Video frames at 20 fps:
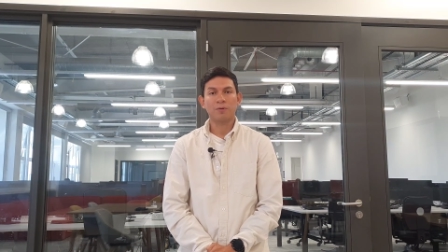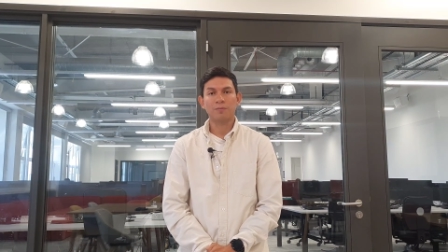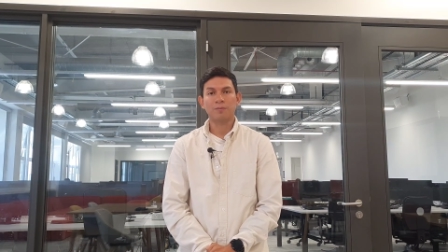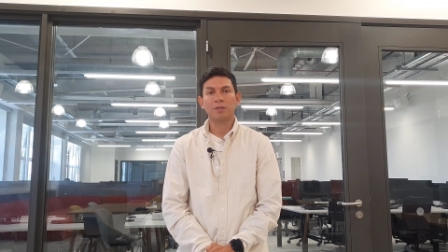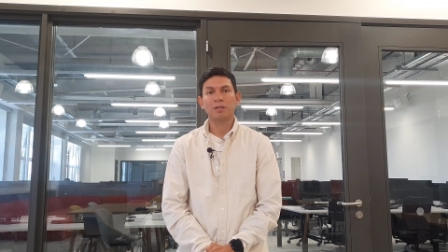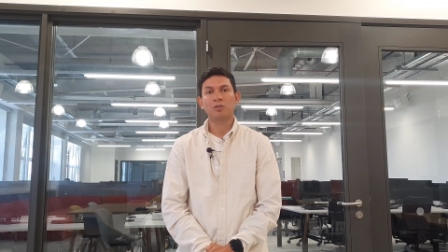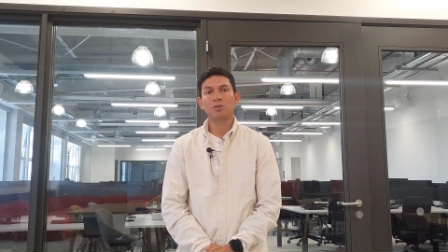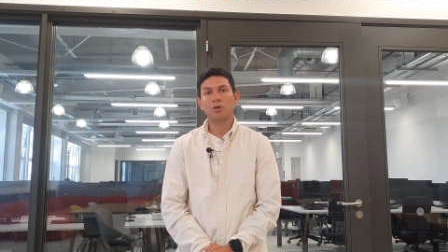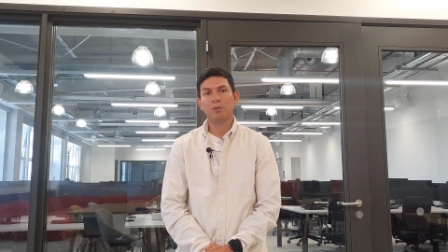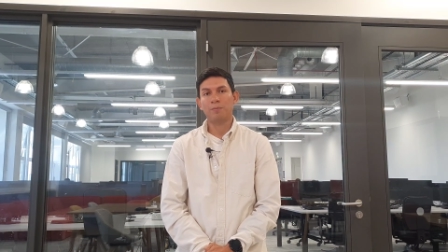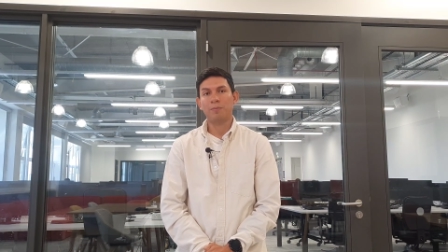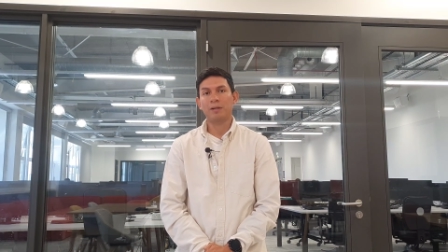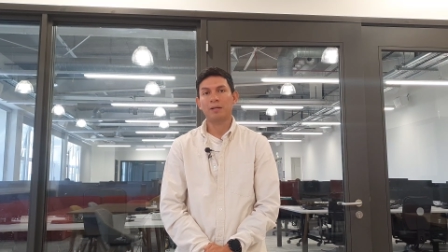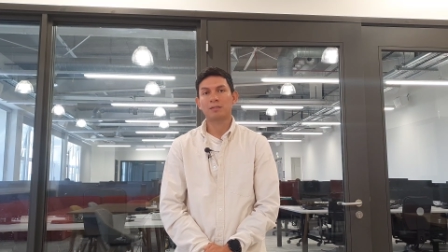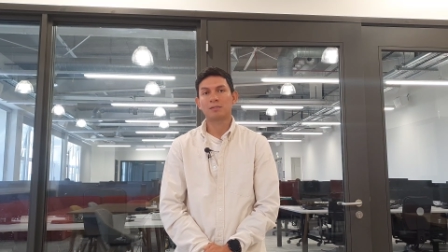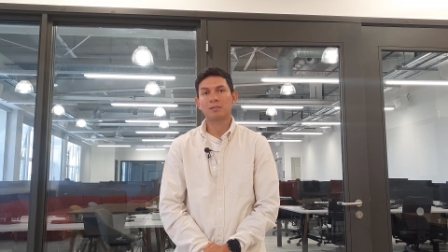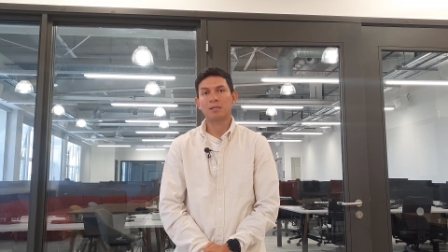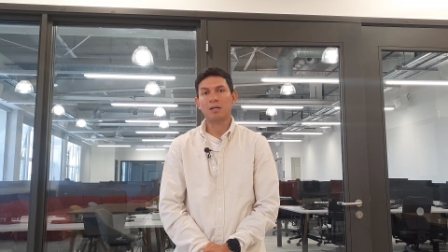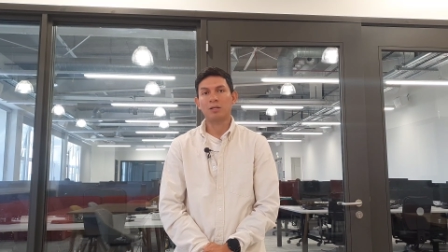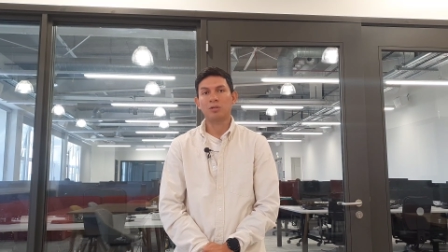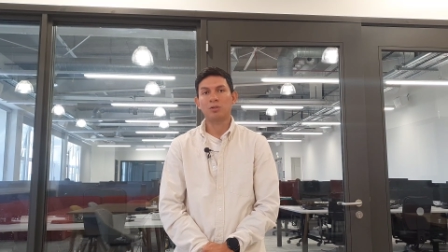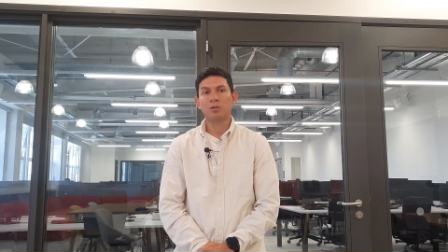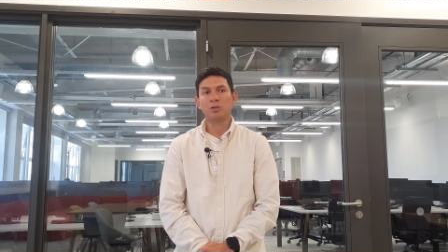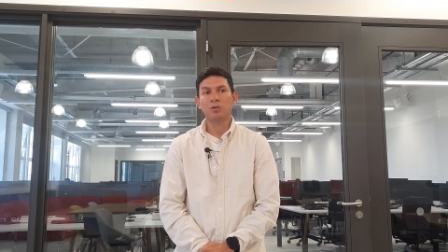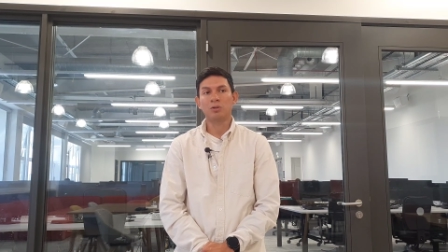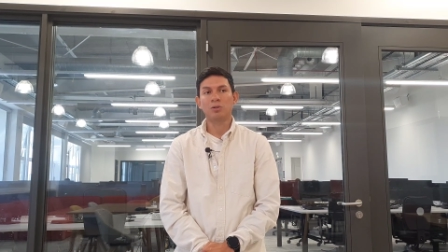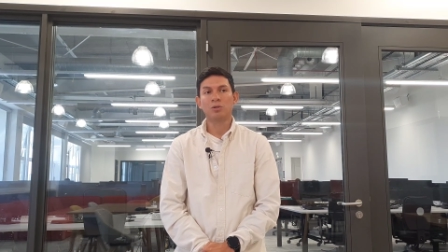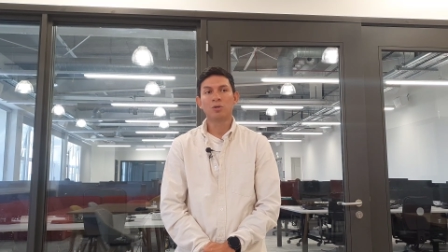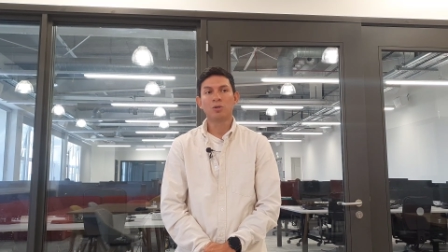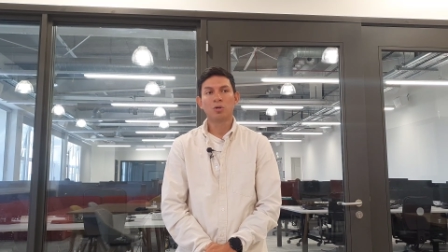from the topics that
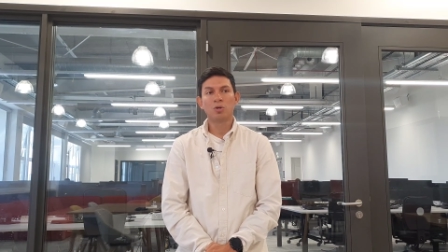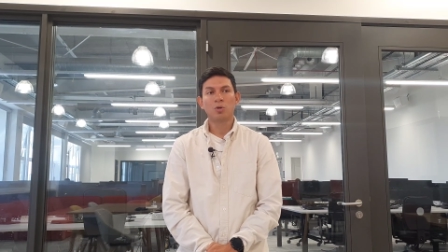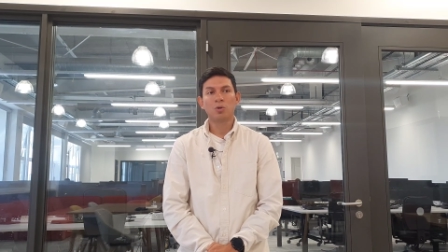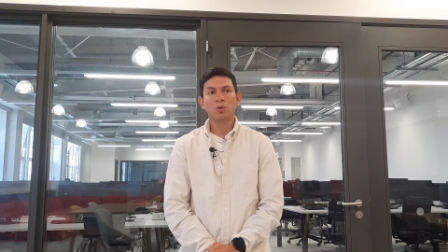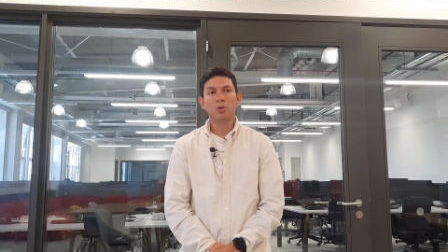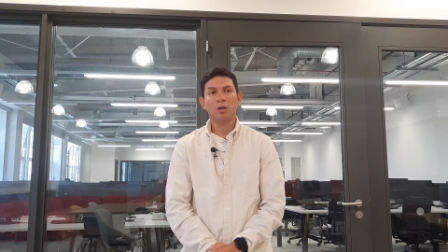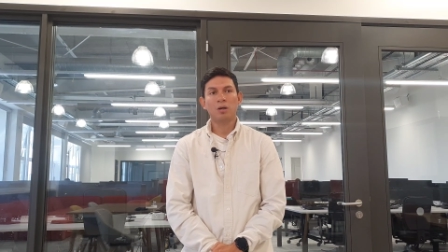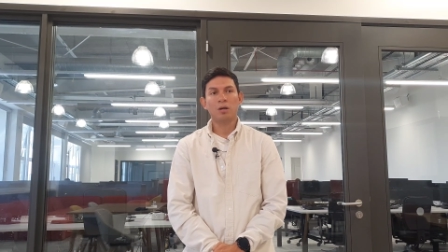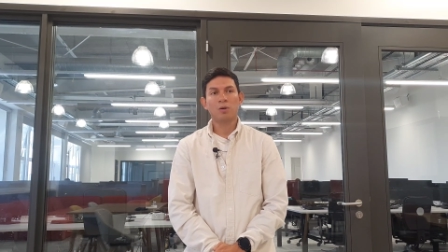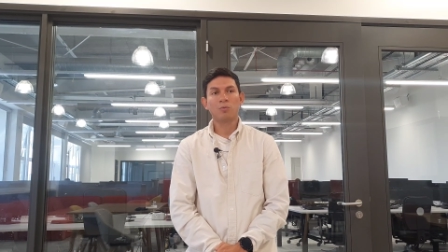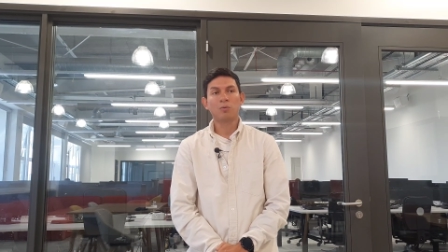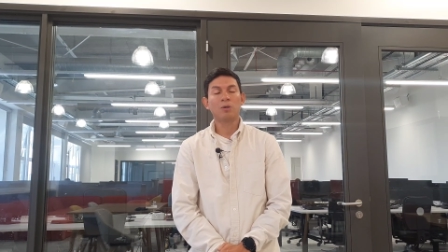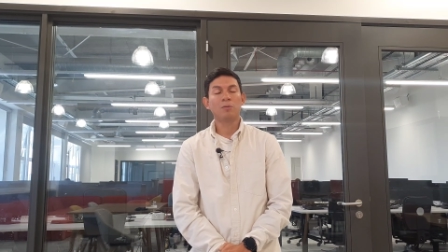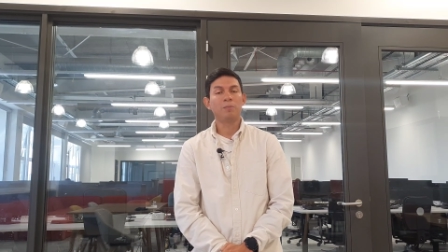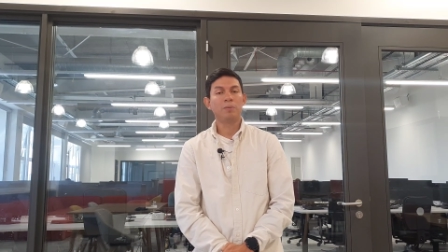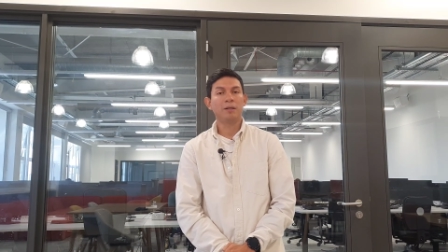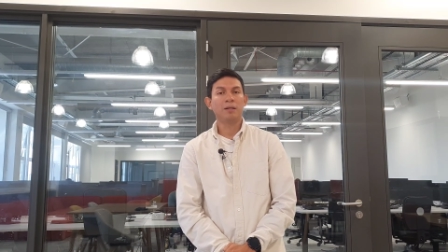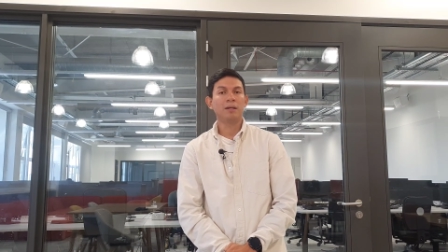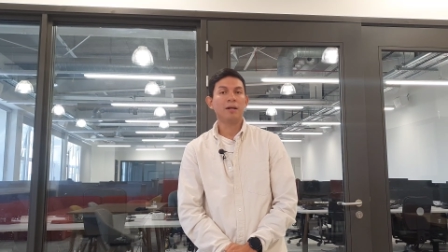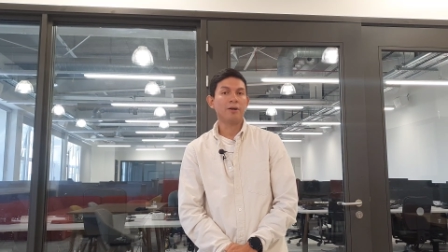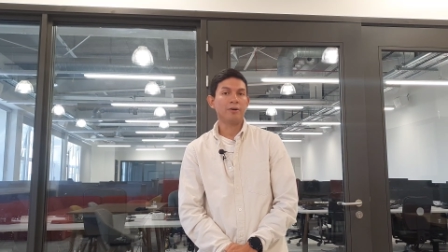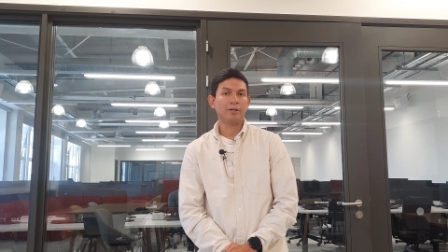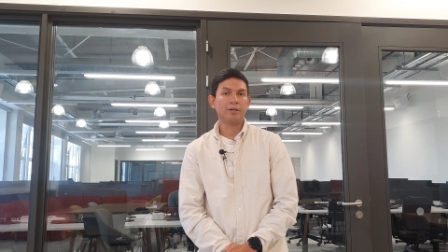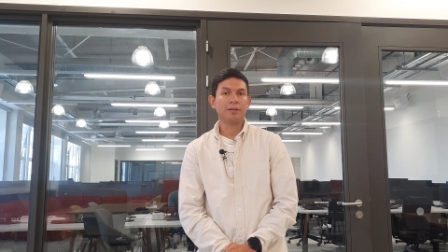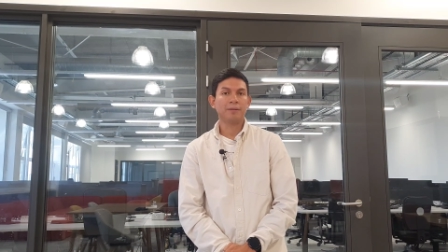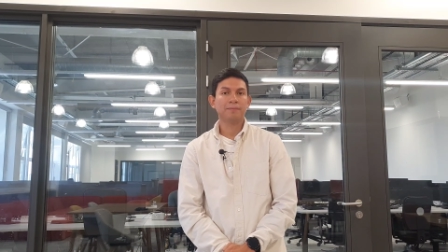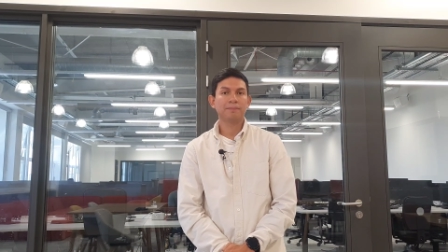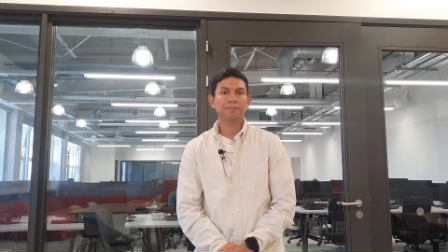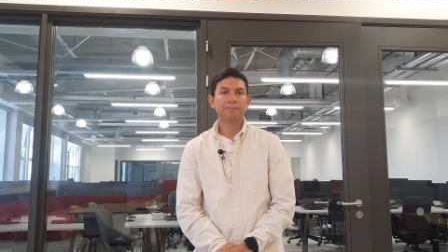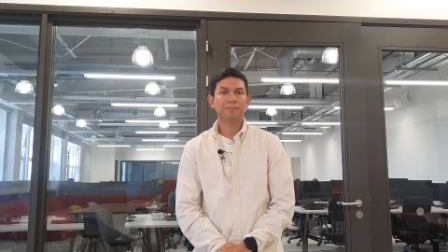you uh, will be learning.